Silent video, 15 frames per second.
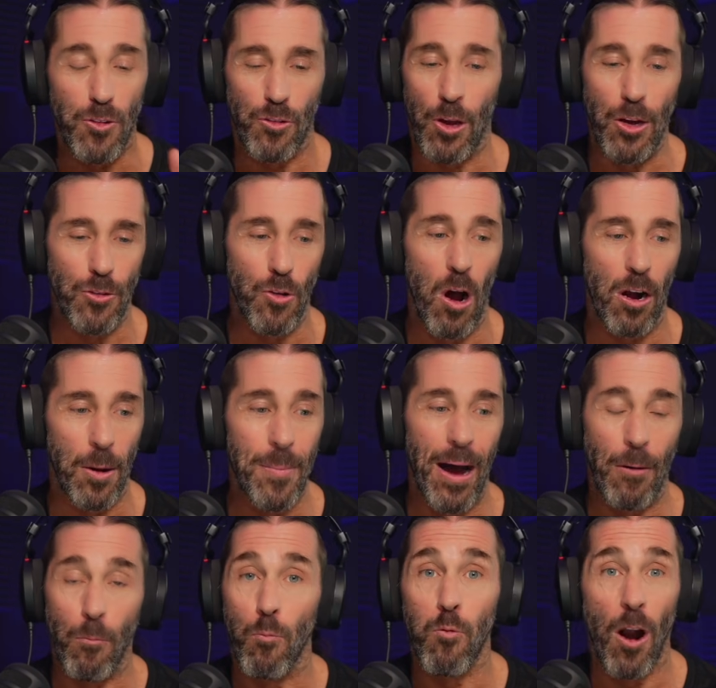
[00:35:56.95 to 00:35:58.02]
just going to talk
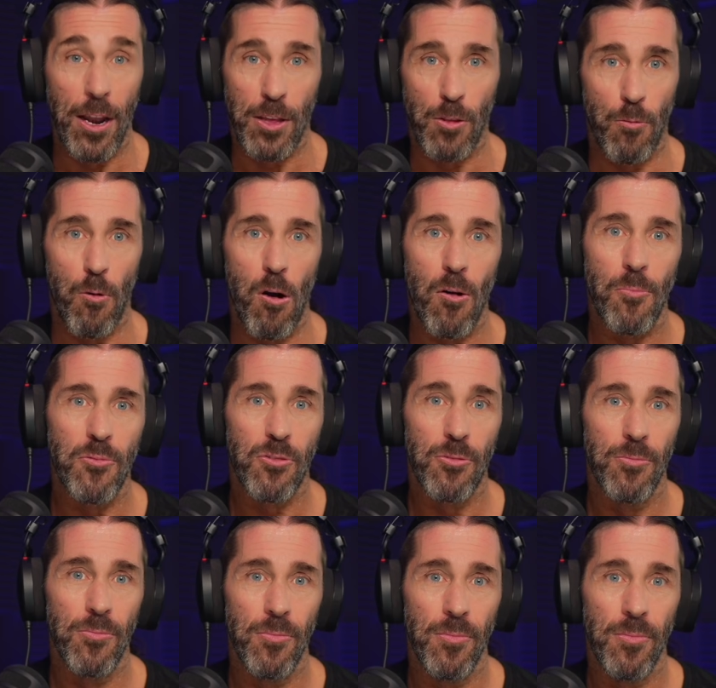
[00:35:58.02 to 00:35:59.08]
about running the ropes.